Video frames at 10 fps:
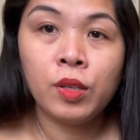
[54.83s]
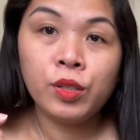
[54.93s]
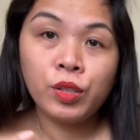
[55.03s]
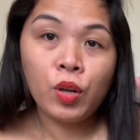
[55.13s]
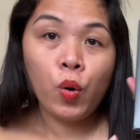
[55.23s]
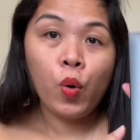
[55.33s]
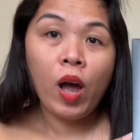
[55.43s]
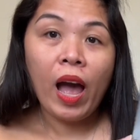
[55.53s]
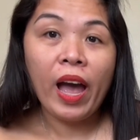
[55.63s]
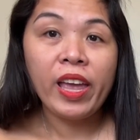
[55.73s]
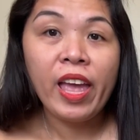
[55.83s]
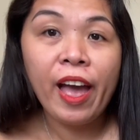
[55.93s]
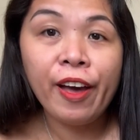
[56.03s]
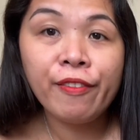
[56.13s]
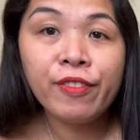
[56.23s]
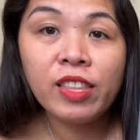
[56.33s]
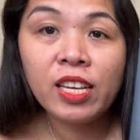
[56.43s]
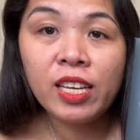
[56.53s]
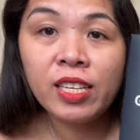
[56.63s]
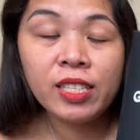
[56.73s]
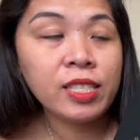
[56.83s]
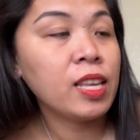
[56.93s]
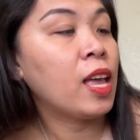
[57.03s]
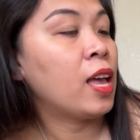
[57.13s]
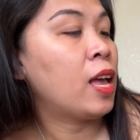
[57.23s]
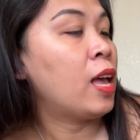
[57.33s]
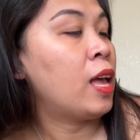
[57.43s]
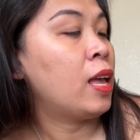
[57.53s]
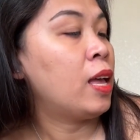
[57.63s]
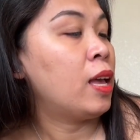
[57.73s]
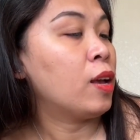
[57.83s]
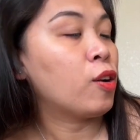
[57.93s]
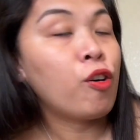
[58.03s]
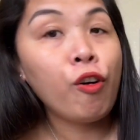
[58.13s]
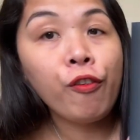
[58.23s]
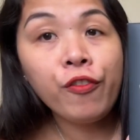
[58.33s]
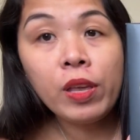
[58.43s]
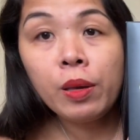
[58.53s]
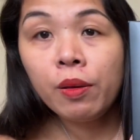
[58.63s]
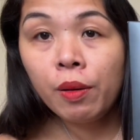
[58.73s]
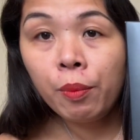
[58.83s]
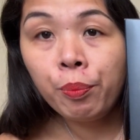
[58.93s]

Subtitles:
So I have this coffee